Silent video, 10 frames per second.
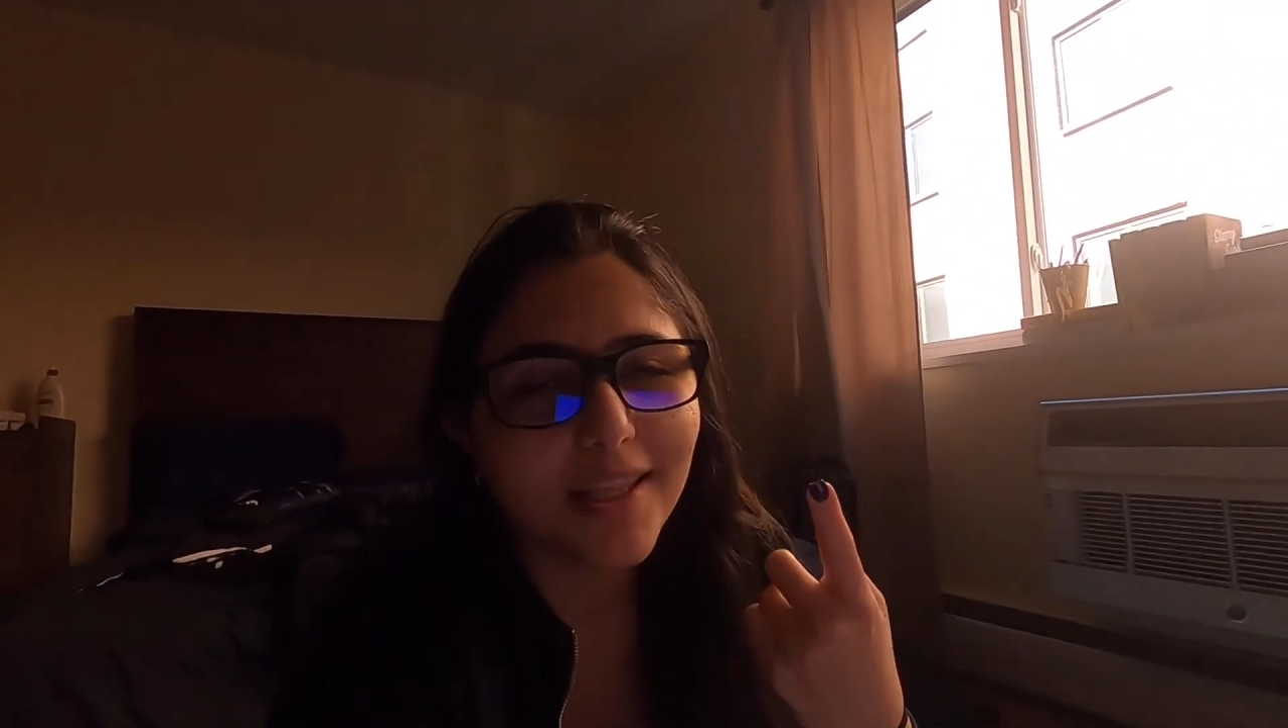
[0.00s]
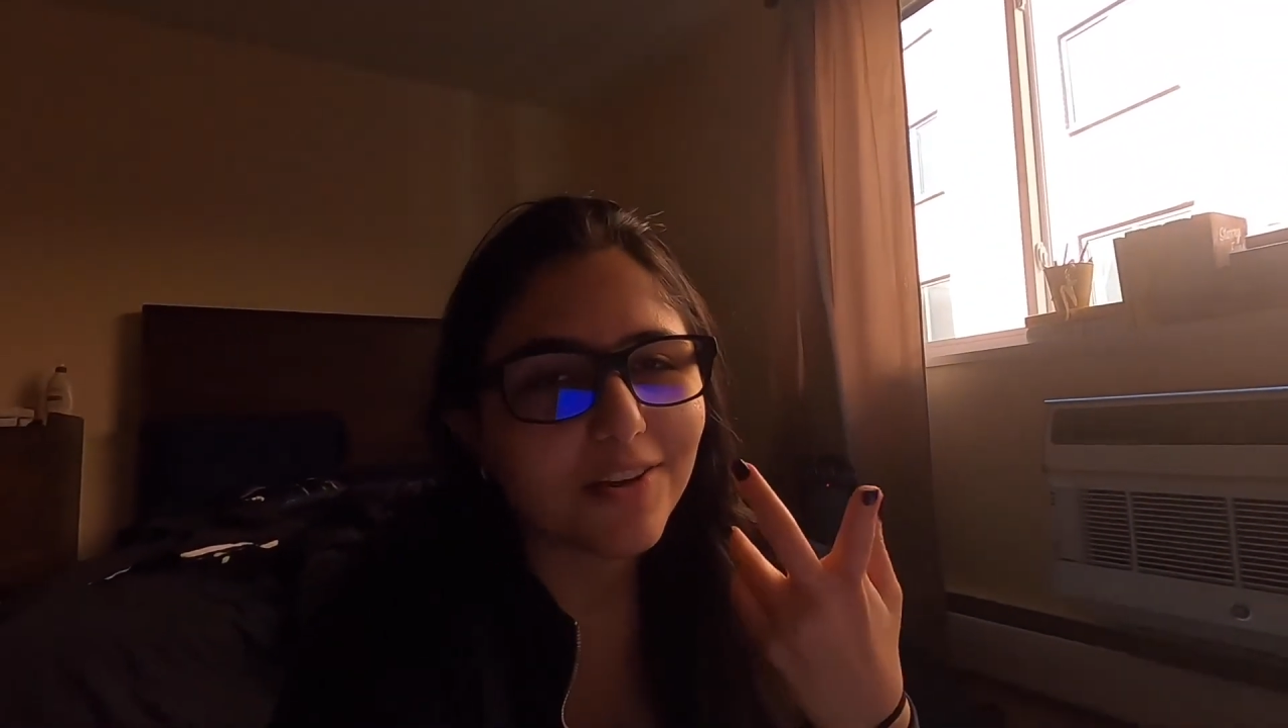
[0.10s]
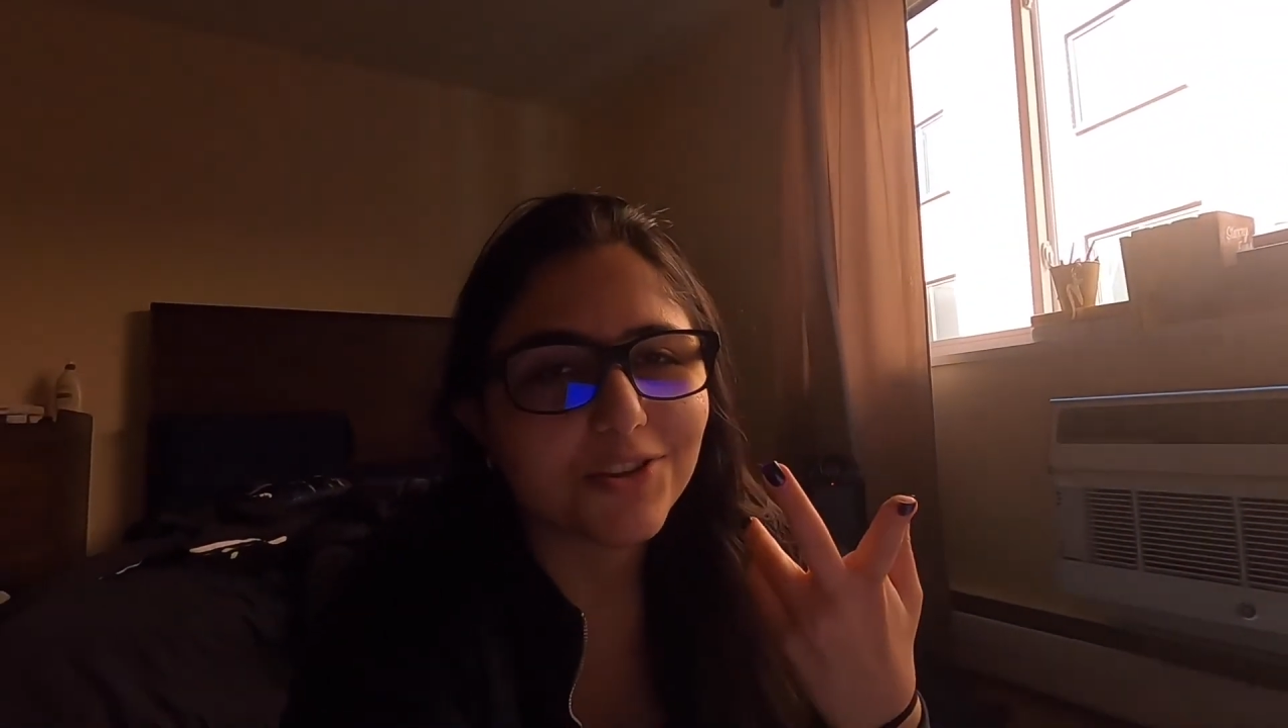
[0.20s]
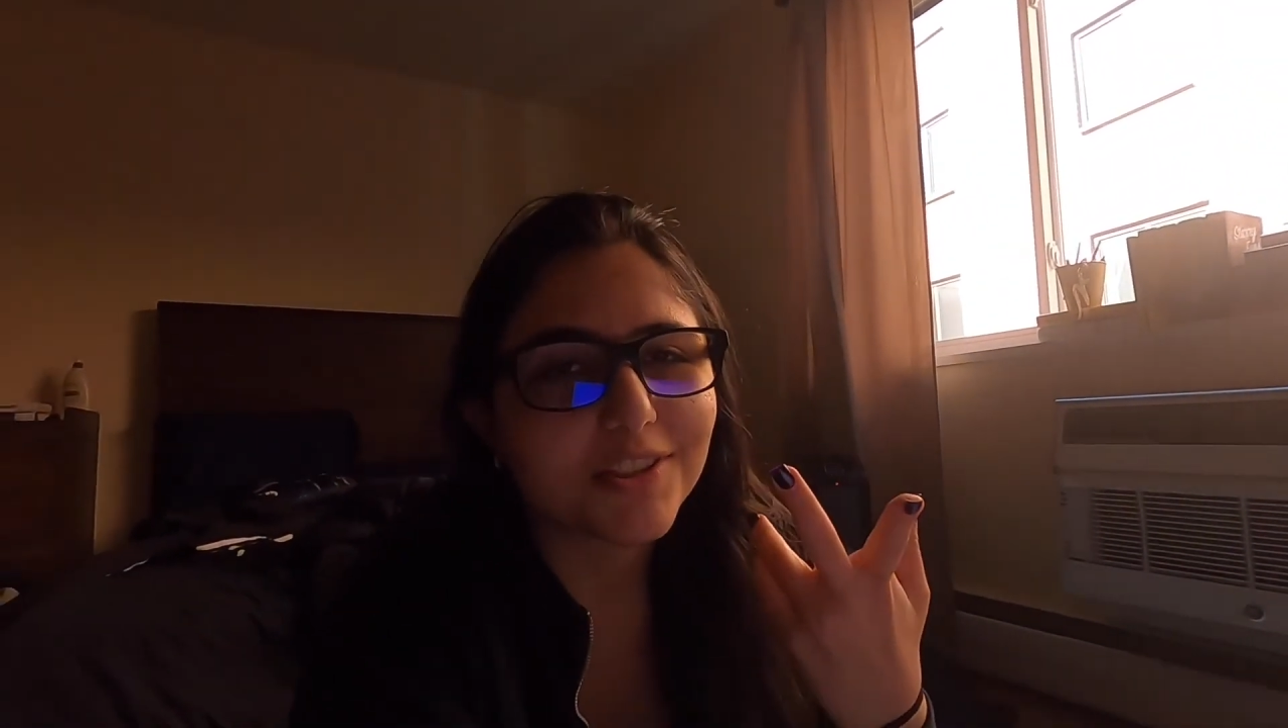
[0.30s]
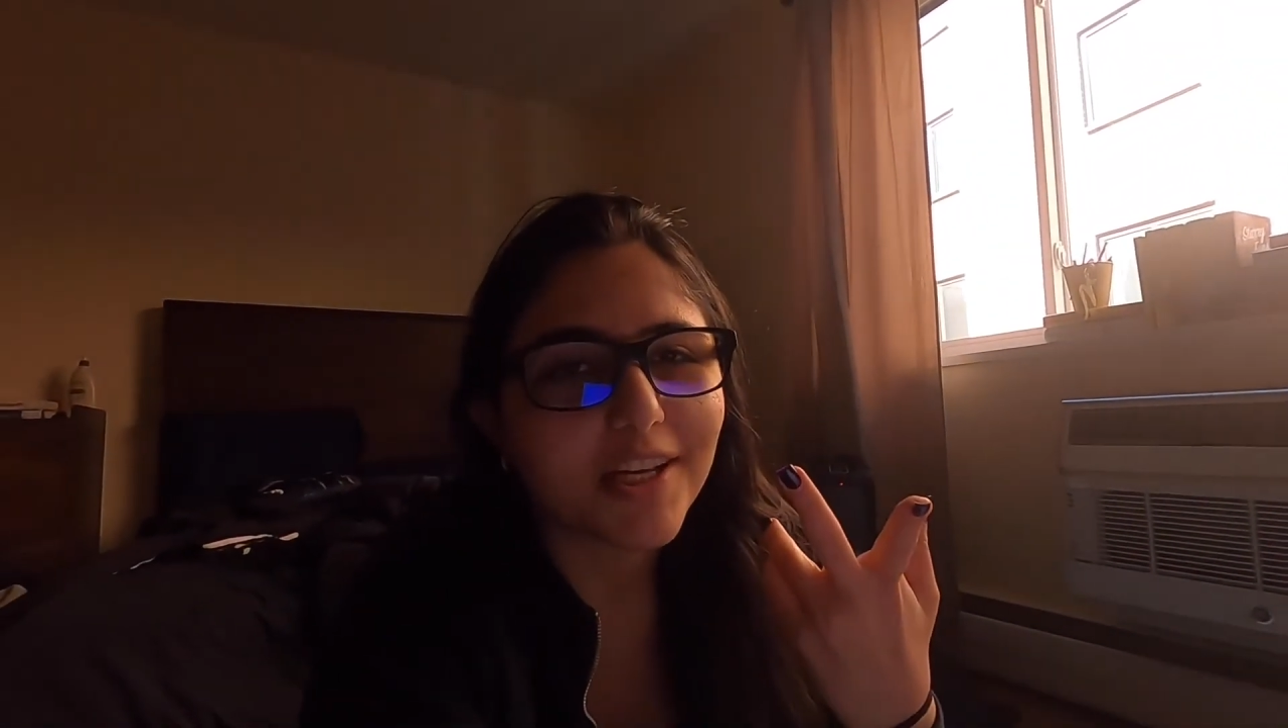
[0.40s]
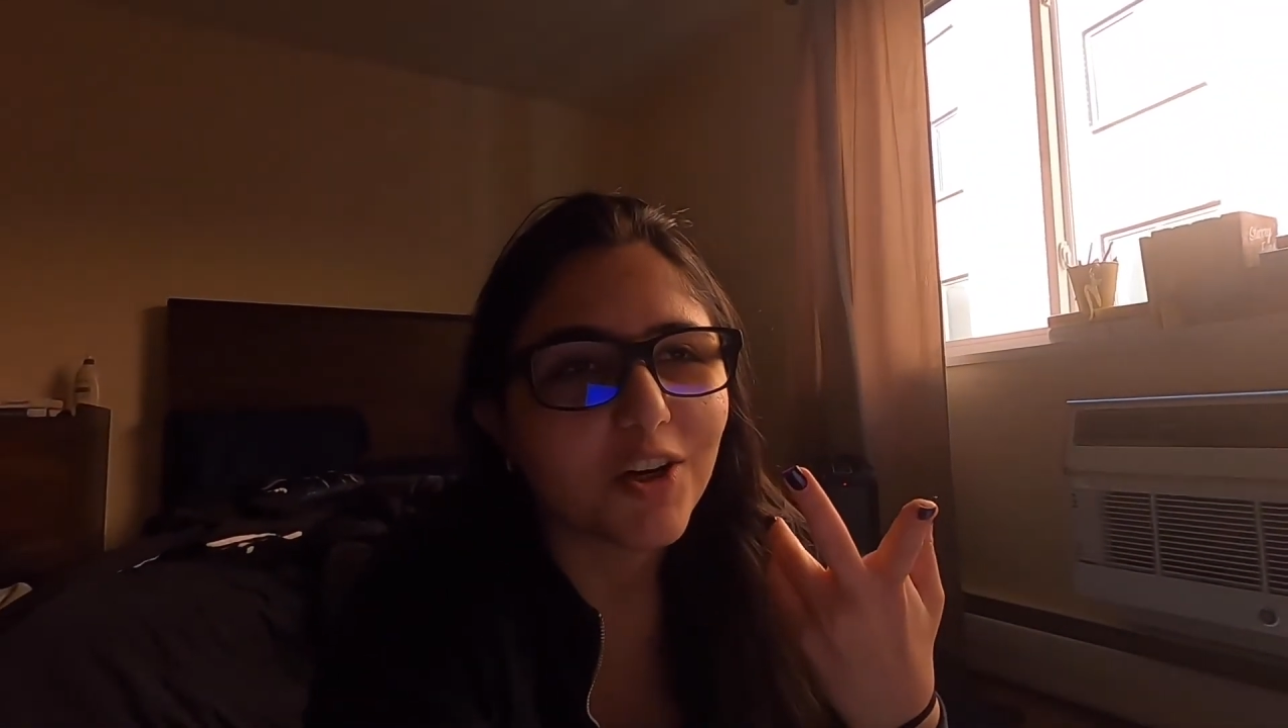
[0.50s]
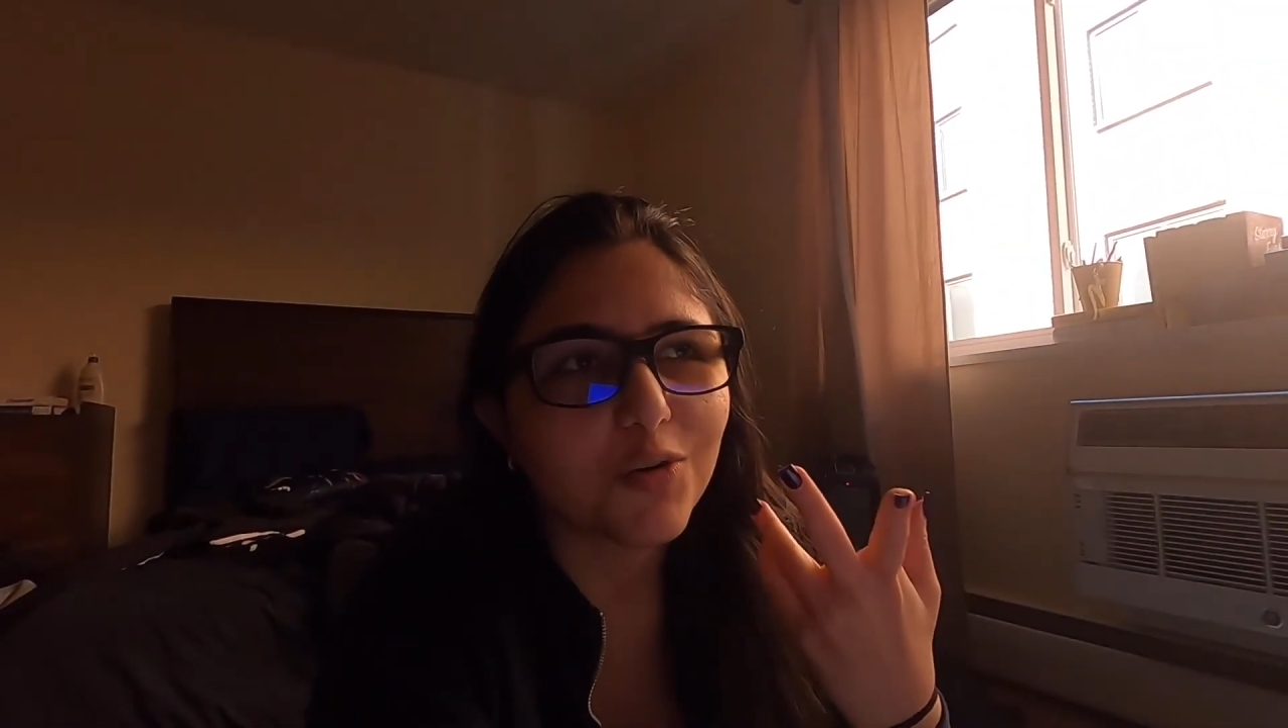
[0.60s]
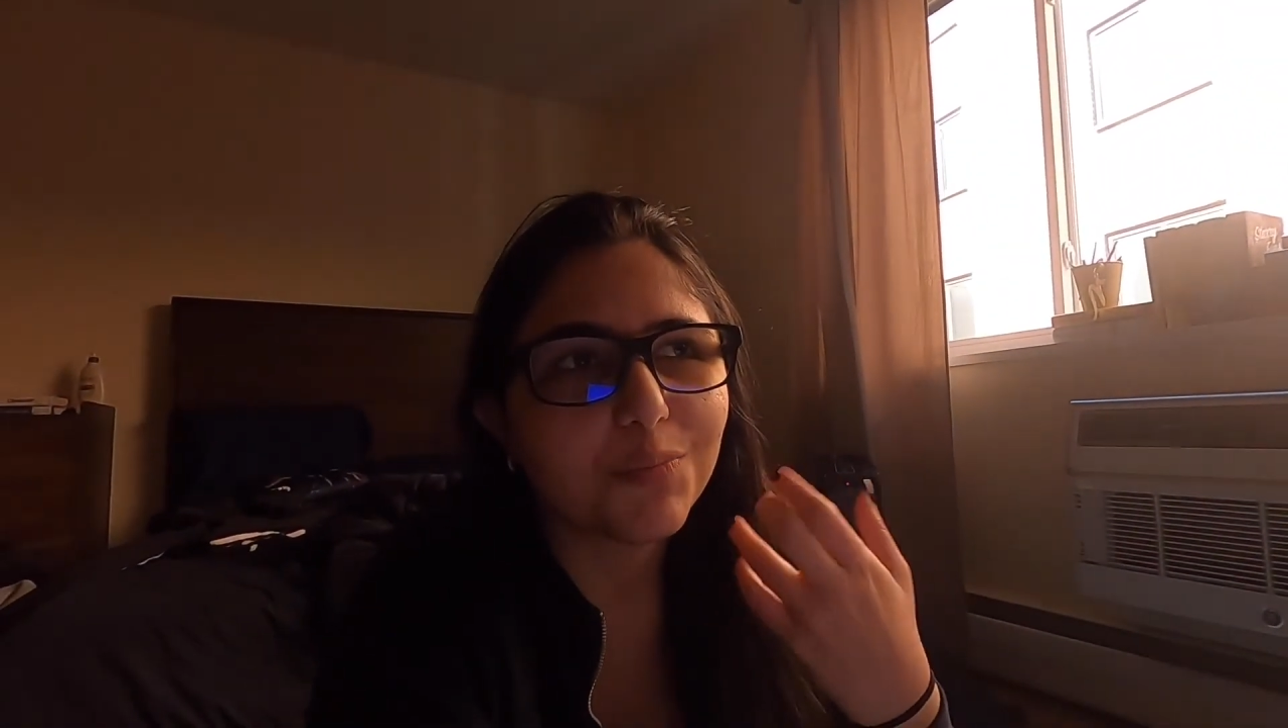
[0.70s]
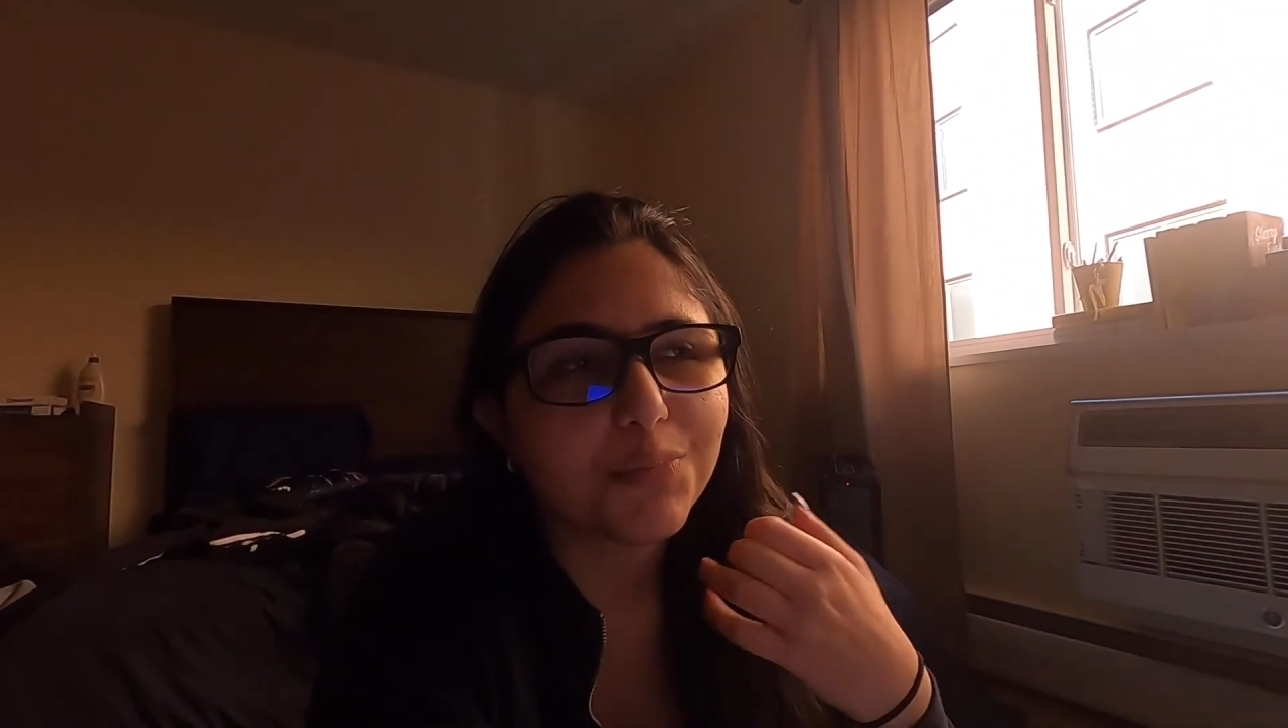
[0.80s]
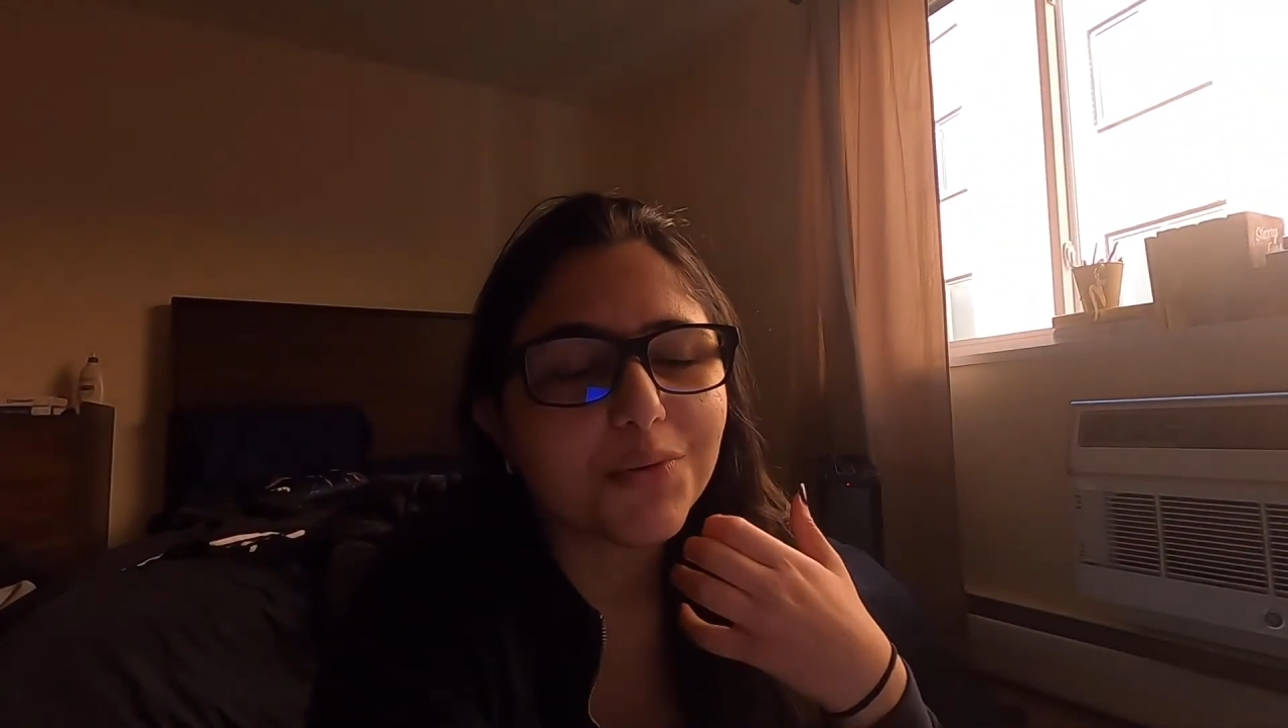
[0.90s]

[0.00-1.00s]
that'll just help